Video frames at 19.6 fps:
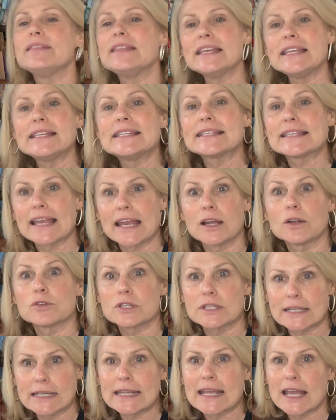these sounds
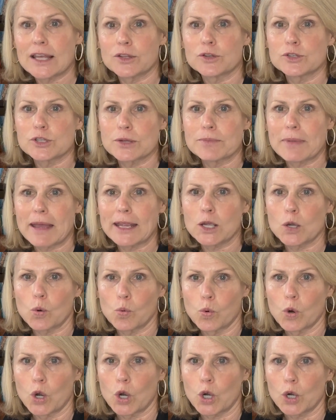together to make a
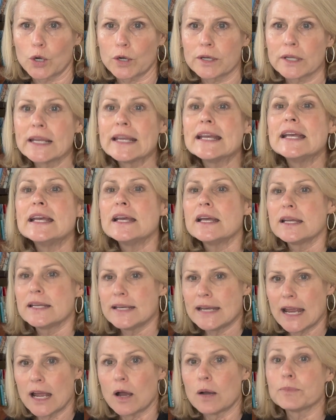word.
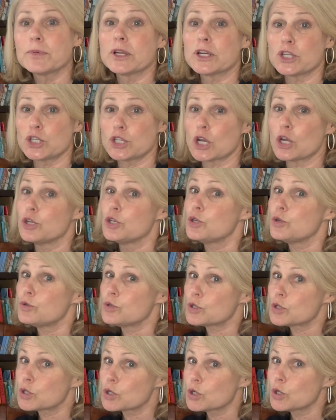Now, I'm going to show you
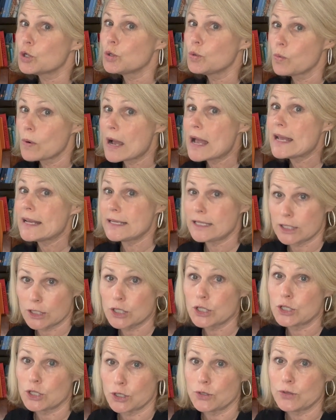2 ways to
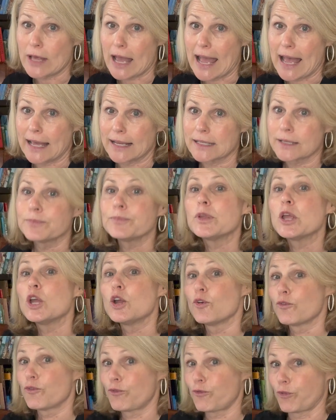do that.
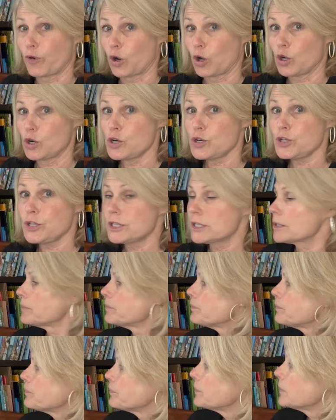First,
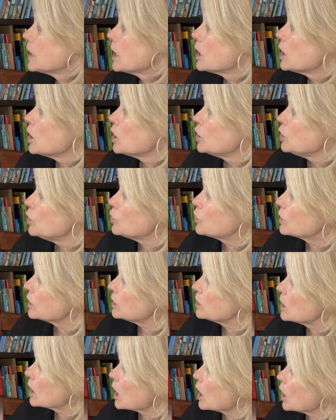you could
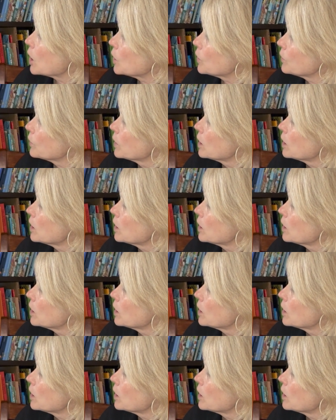go